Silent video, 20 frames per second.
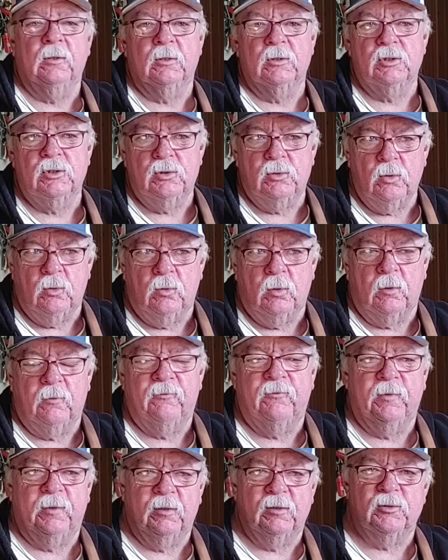the store to
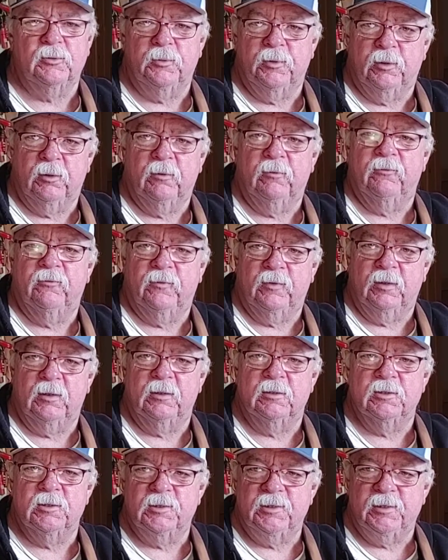Fellsmere Feed
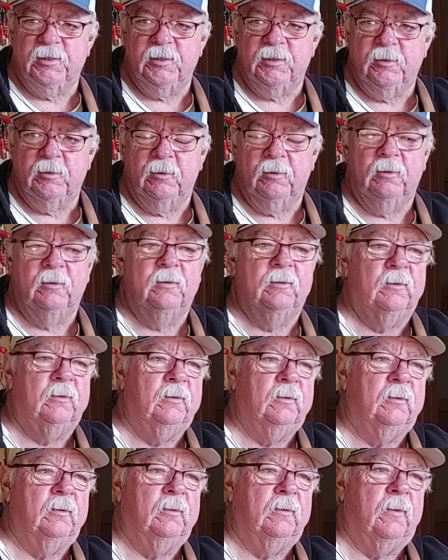and Seed,
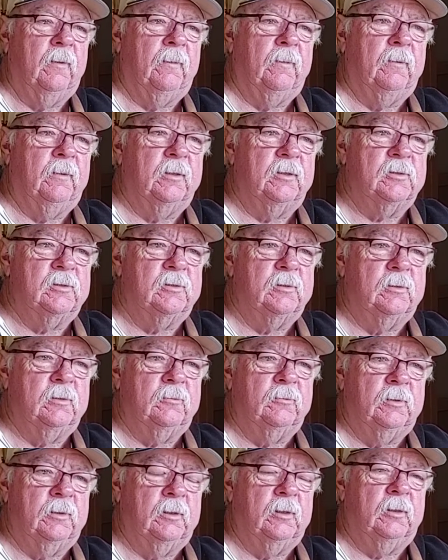this
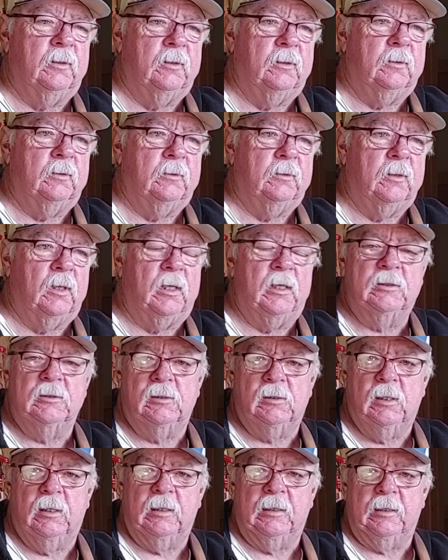really nice
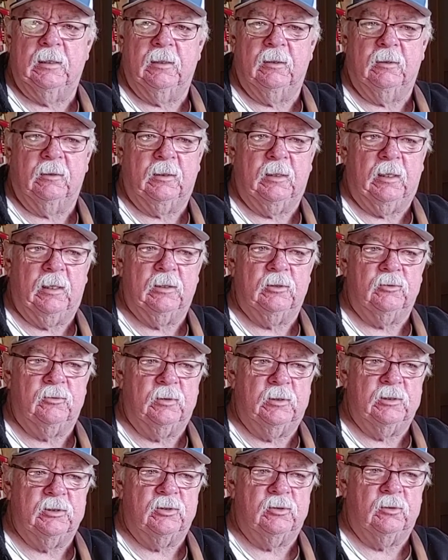lady at the cash
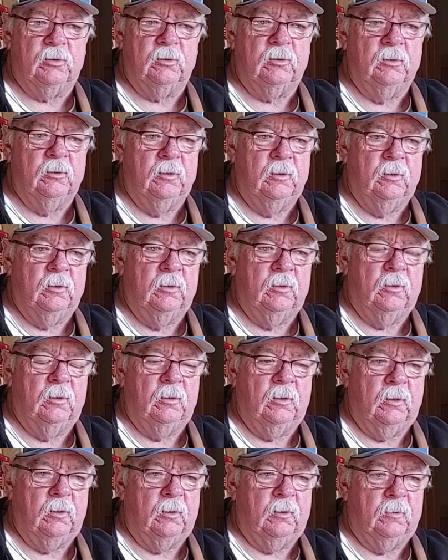register,
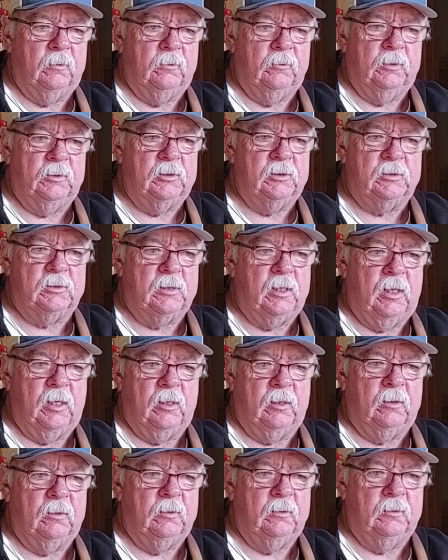we just kind
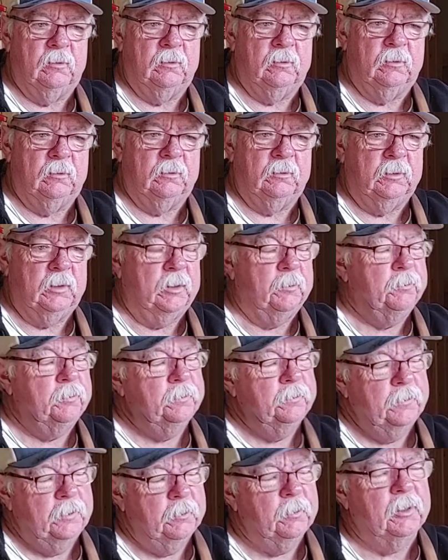of,
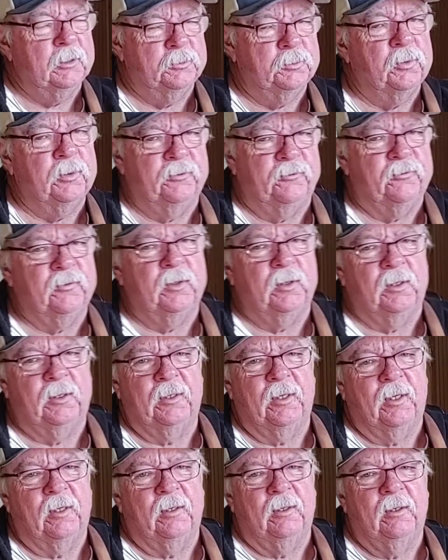everybody's pretty friendly
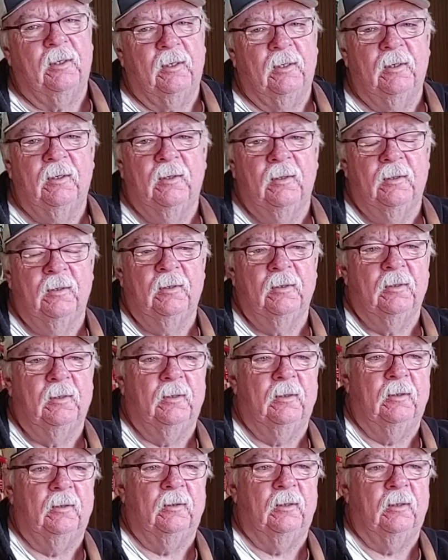down there,
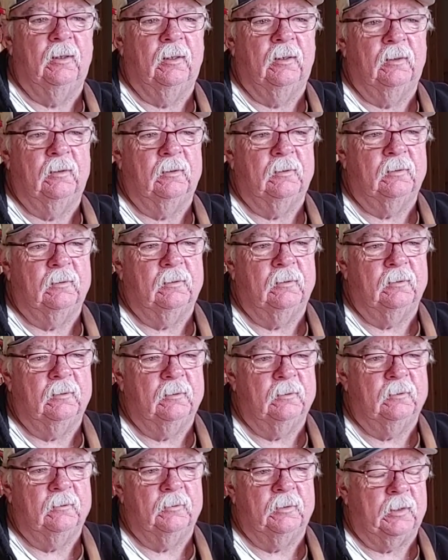and
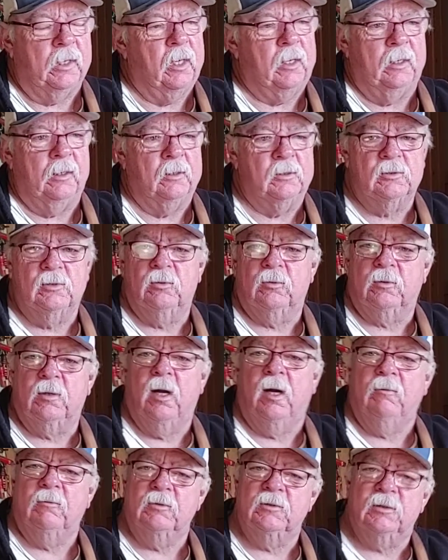we got in this little
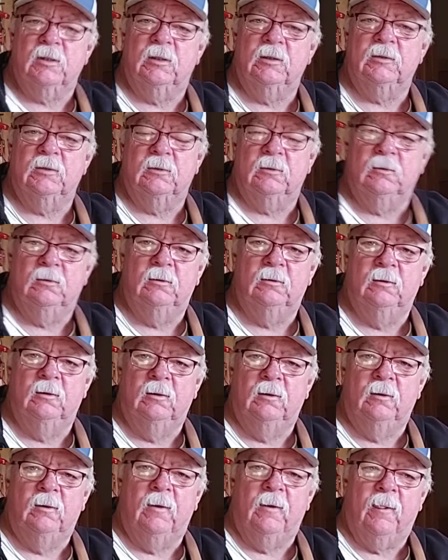conversation
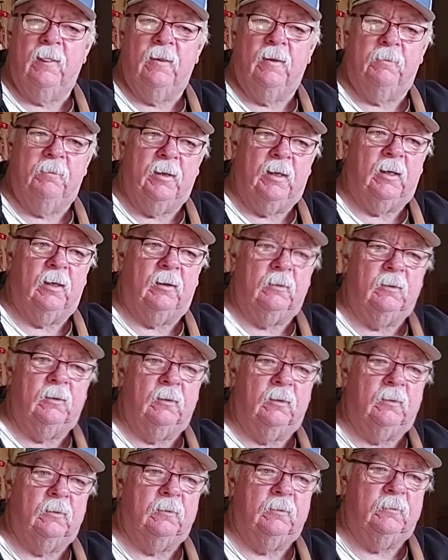about
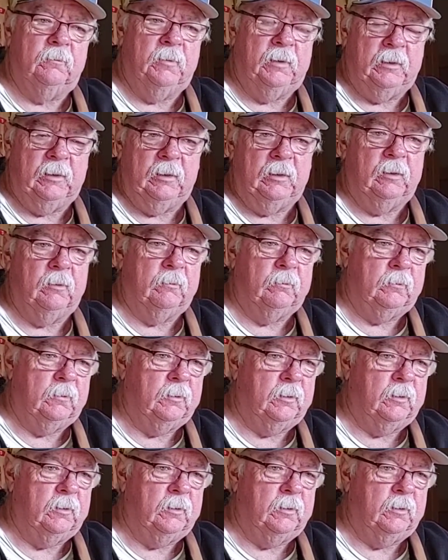me and